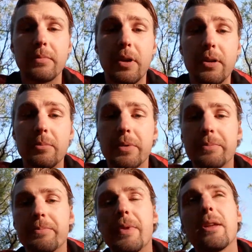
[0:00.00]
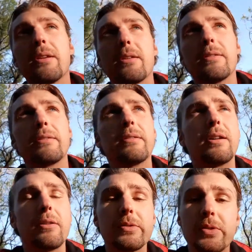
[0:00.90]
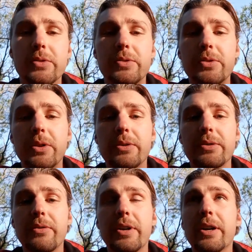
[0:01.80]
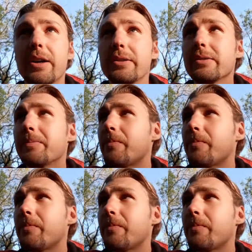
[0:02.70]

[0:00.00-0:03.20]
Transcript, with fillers: herb. also, sutton is very nice,